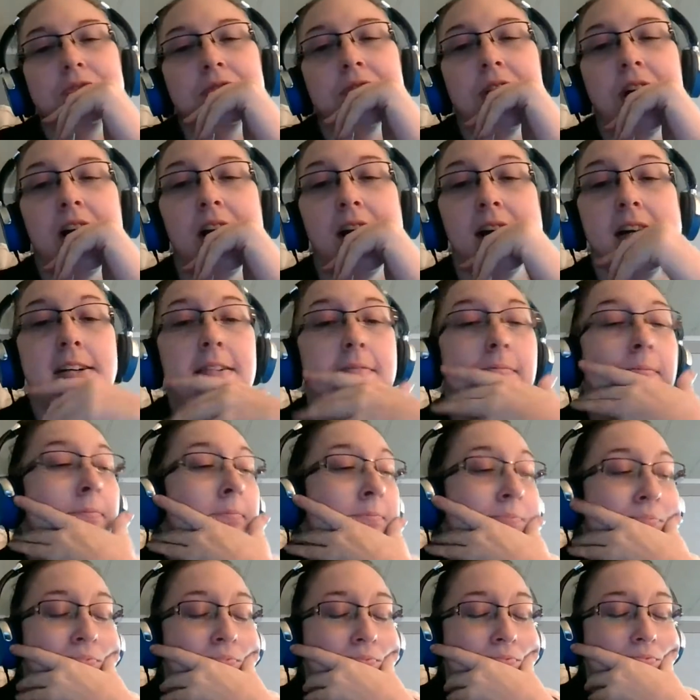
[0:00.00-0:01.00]

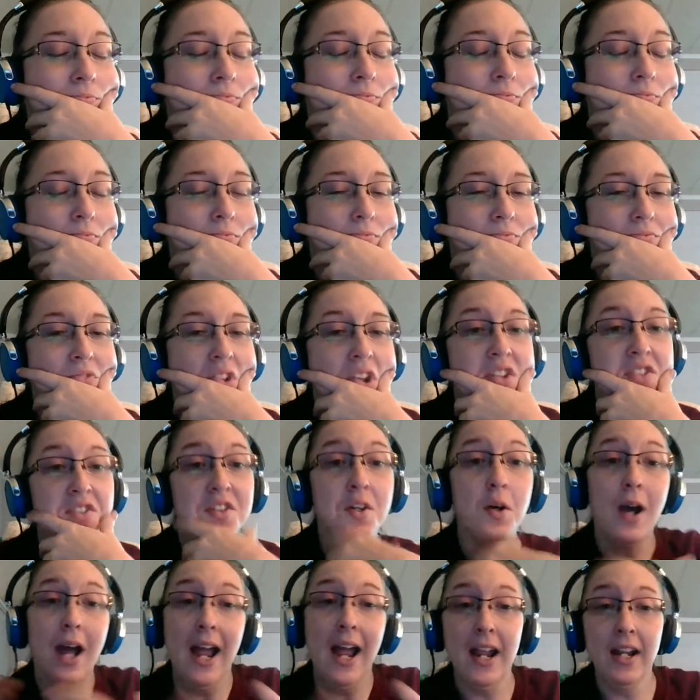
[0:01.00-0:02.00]
So
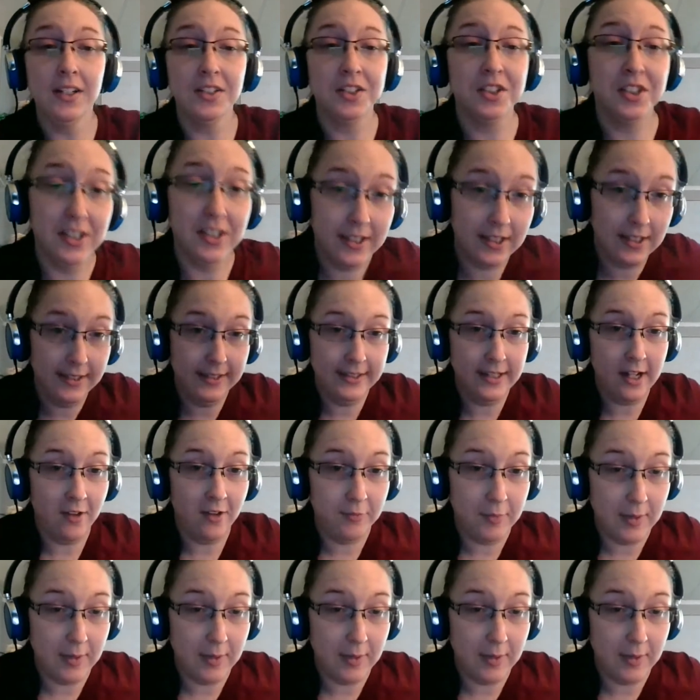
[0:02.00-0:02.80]
I actually cleaned off